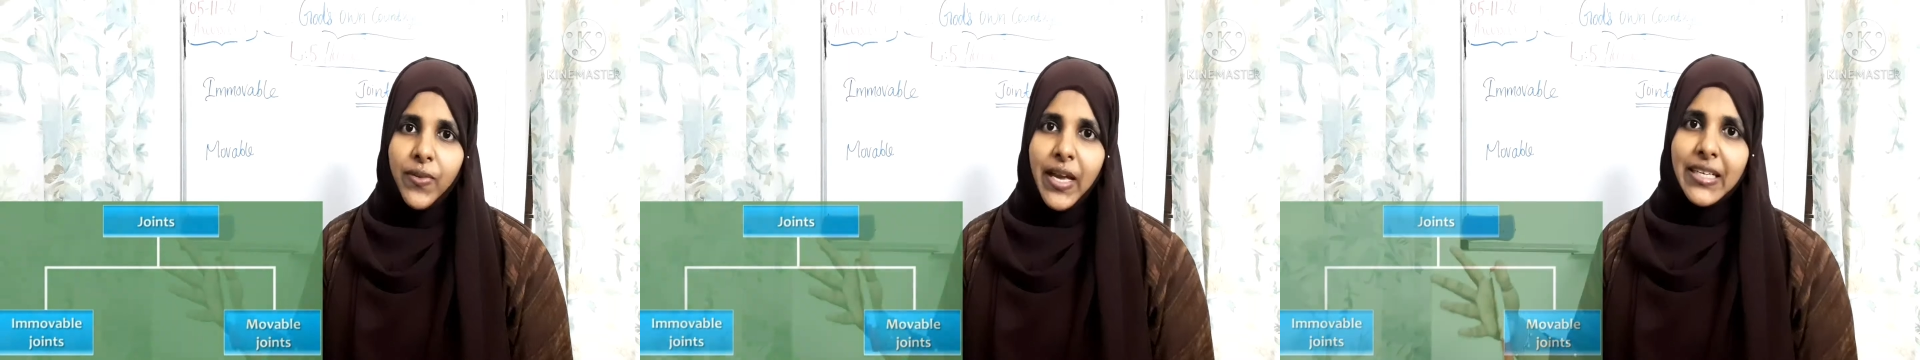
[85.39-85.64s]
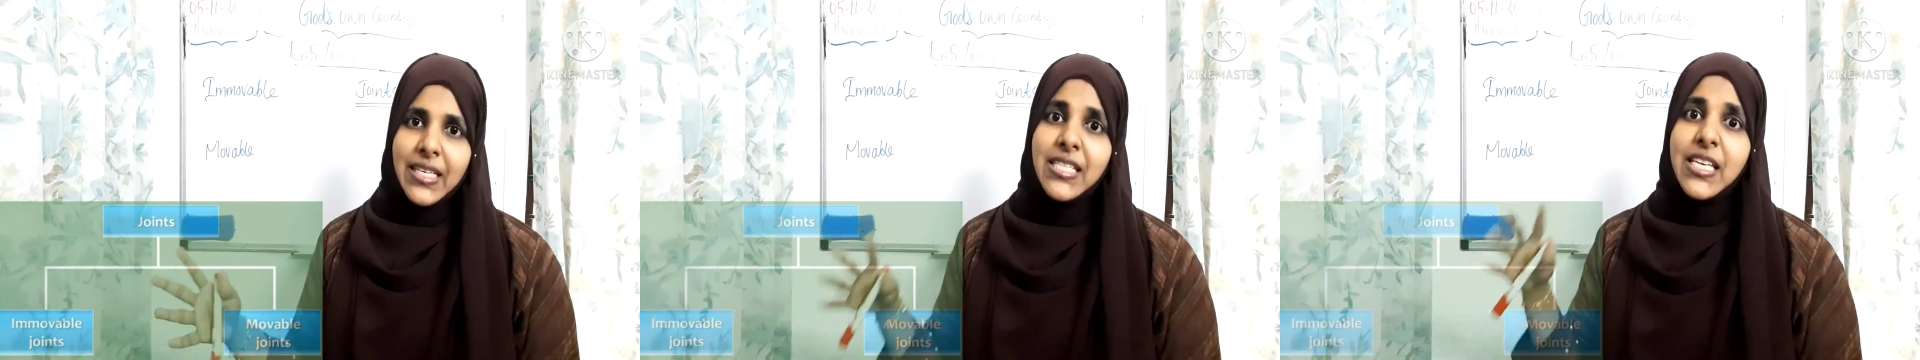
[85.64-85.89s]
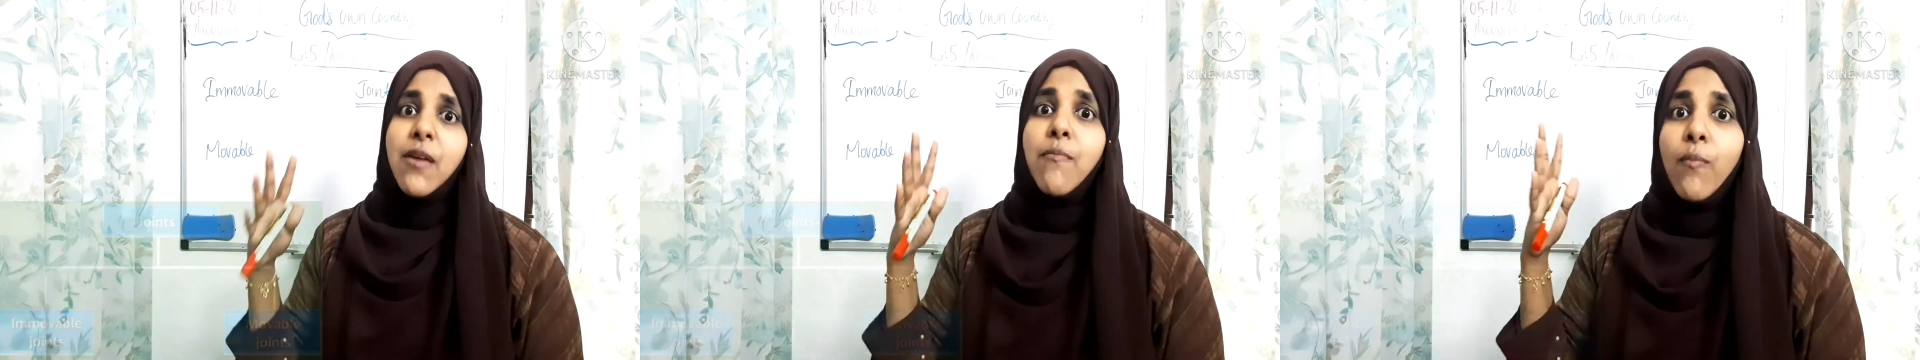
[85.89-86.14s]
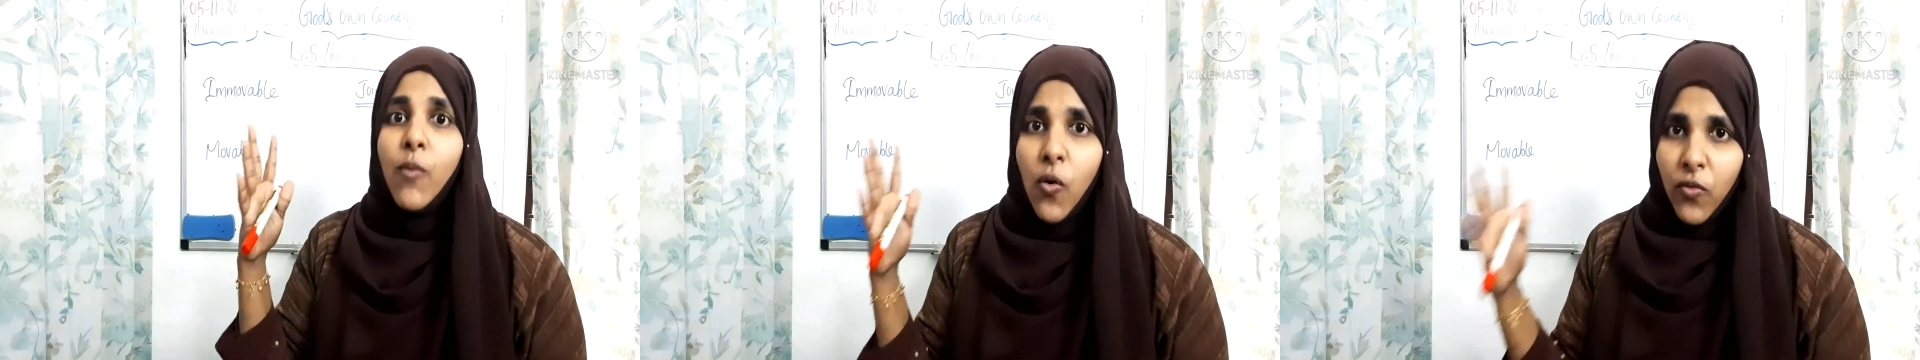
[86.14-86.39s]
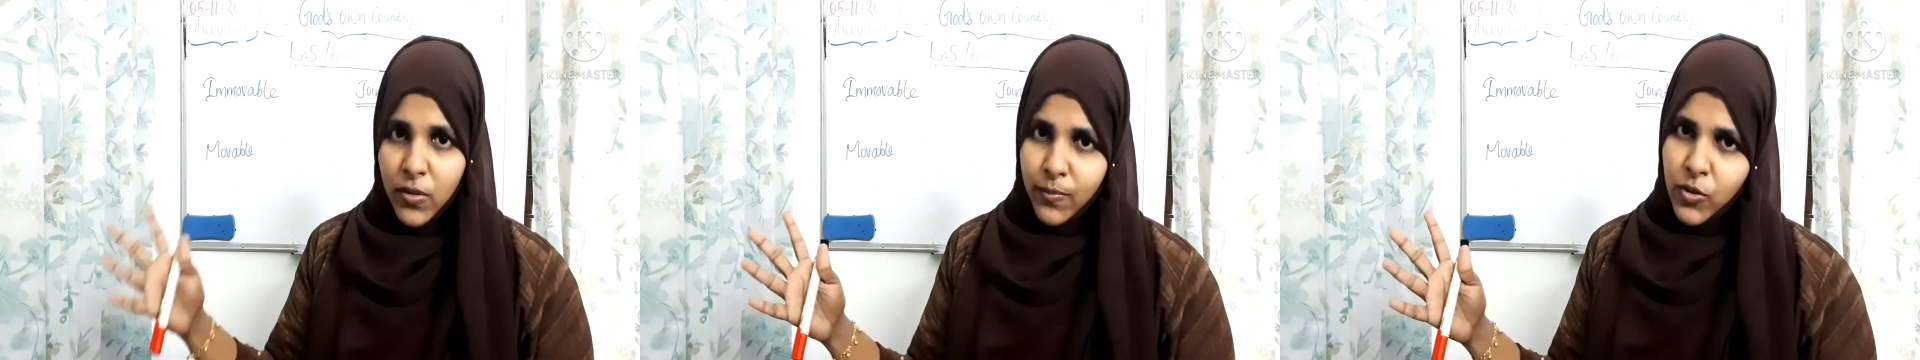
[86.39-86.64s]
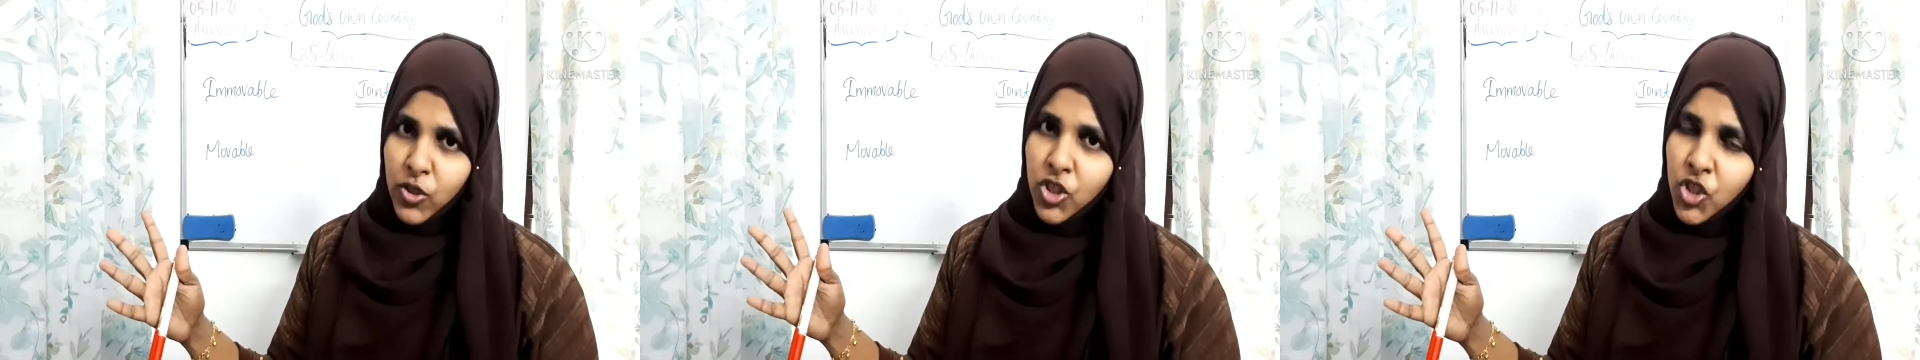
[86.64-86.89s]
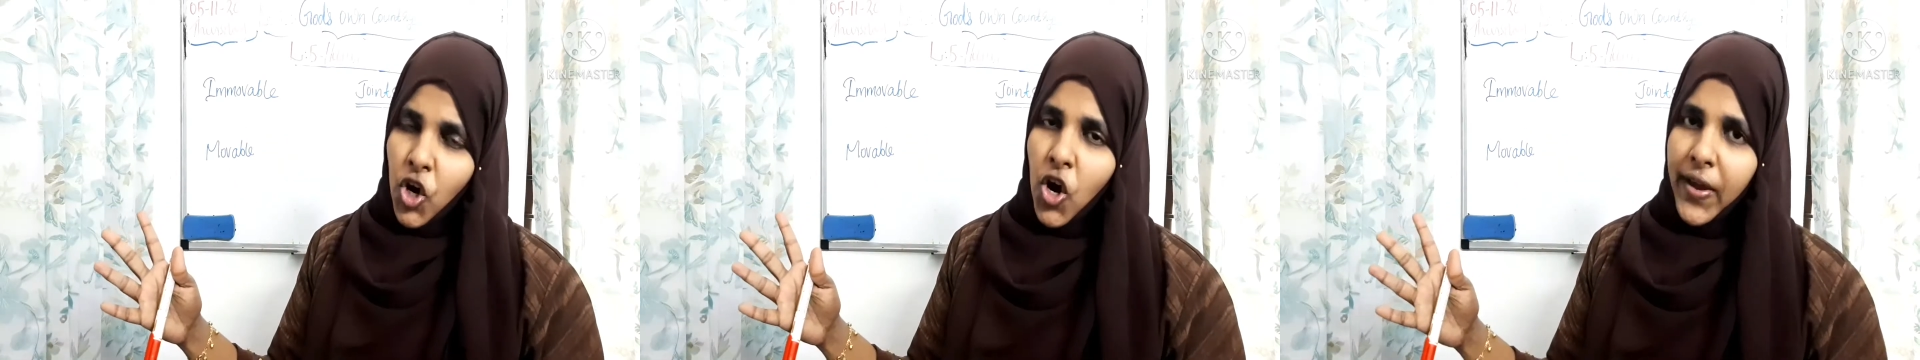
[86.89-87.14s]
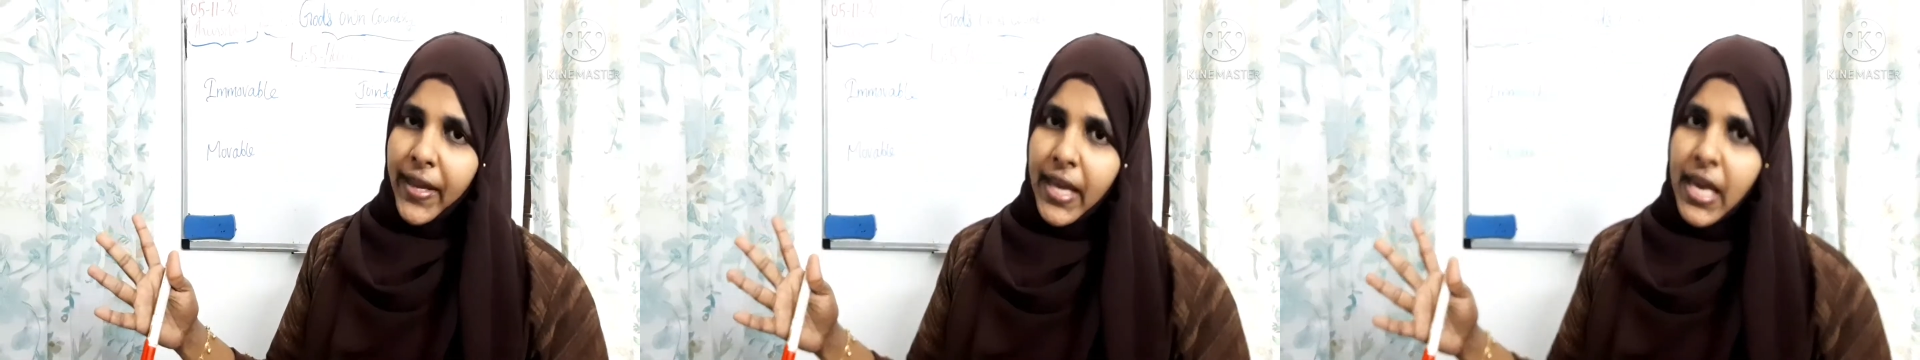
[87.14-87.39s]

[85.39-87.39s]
That is immovable joint.